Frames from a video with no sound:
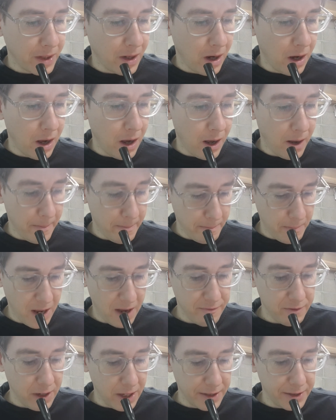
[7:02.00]

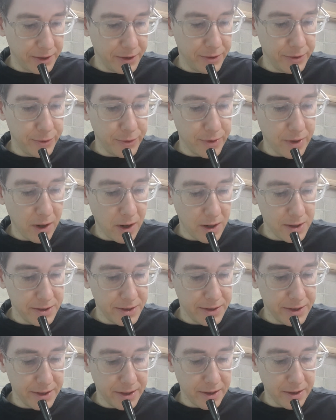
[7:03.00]
I've got cue
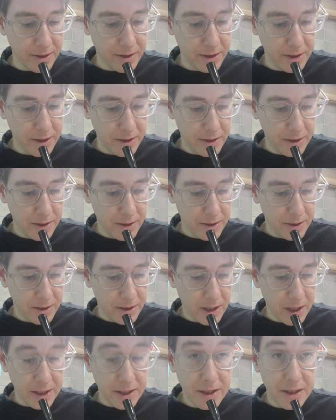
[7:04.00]
cards here.
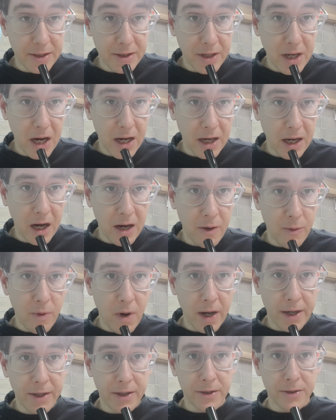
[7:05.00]
Again, you gotta kind of
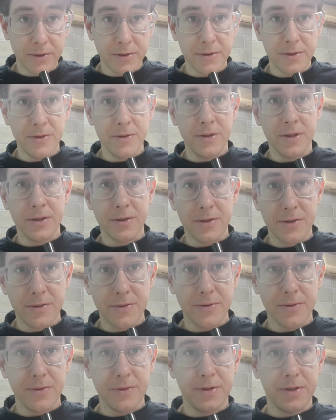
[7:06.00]
walk your students
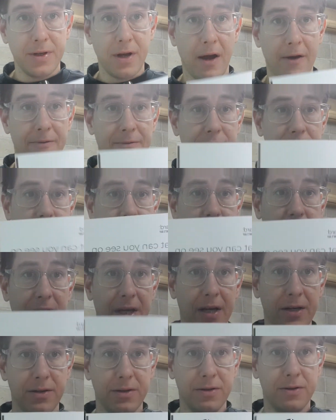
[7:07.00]
through stuff. You
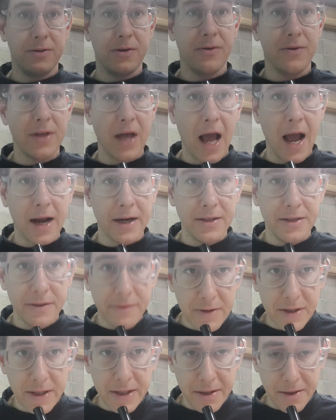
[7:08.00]
can't just throw the
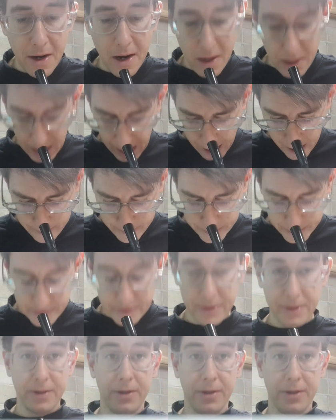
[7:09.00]
activity in their lap.